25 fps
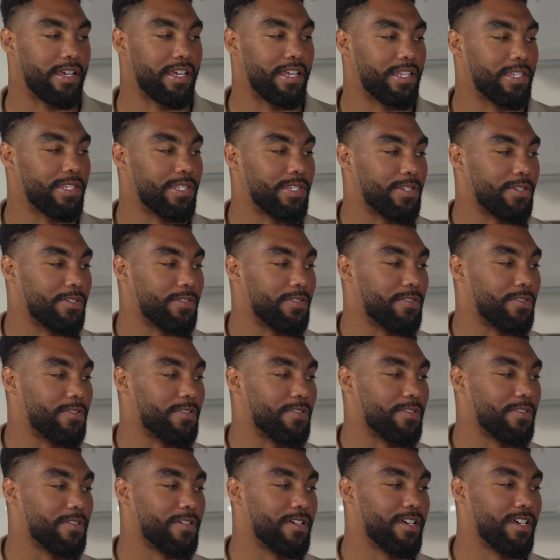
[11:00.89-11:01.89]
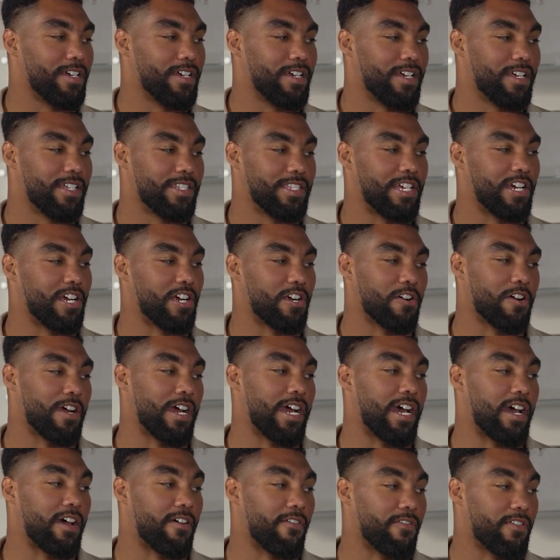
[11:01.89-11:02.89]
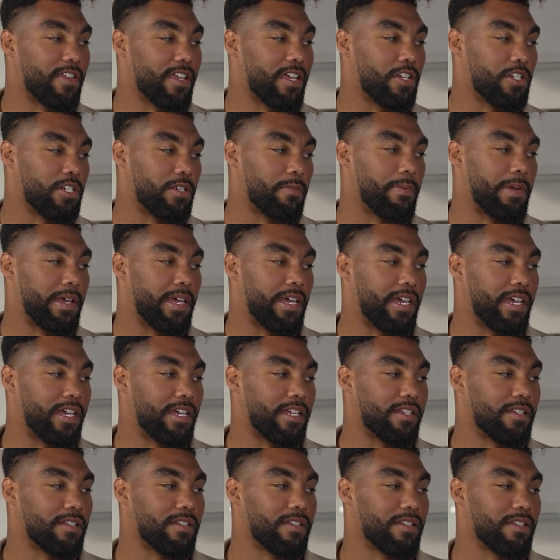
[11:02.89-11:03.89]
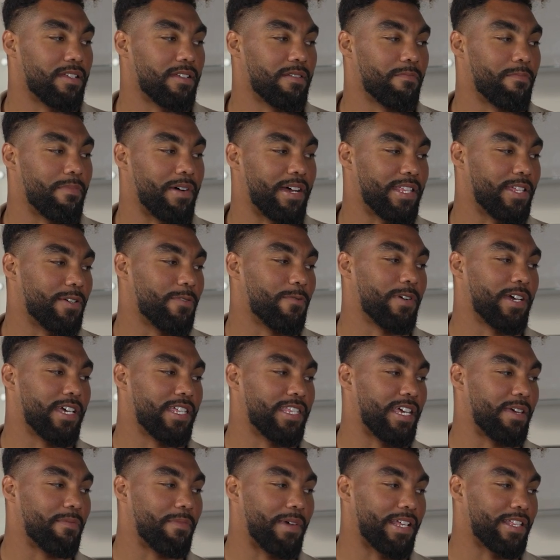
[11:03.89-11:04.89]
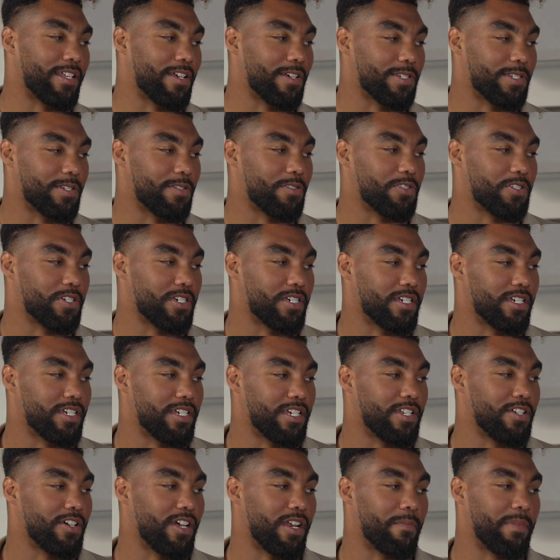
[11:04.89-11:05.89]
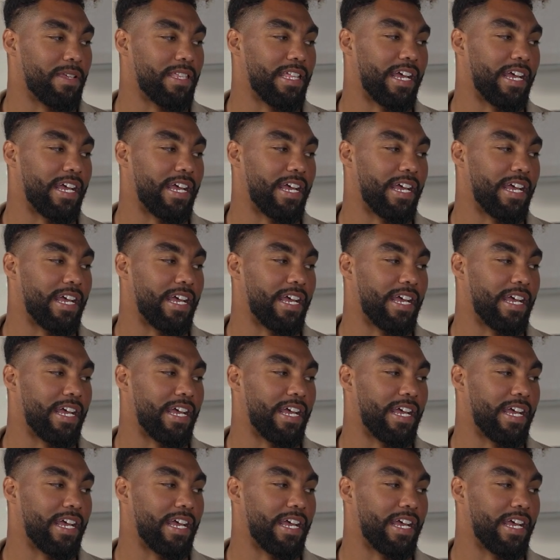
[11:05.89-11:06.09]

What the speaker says: into their craft in Japan by the way they make their sushi. You know what I mean?